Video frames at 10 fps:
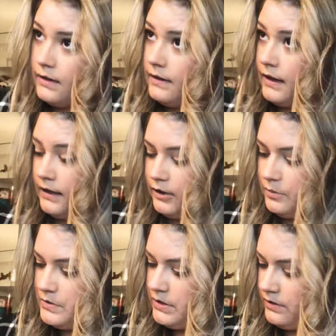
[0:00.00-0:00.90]
And that
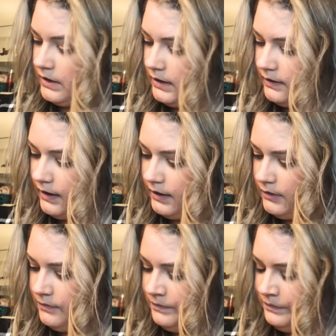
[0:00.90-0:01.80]
helps too, getting
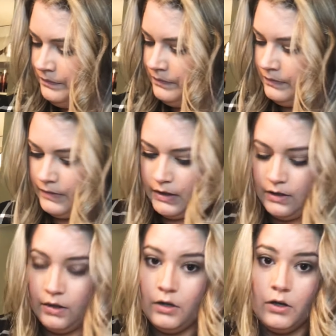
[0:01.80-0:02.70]
that
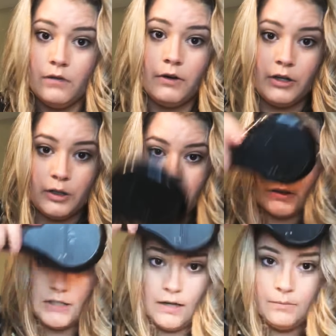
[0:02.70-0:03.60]
volume on
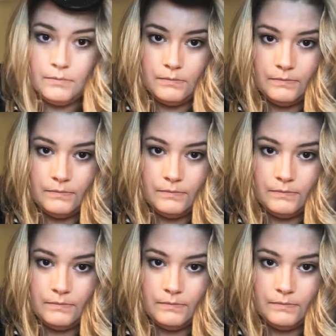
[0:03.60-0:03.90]
top.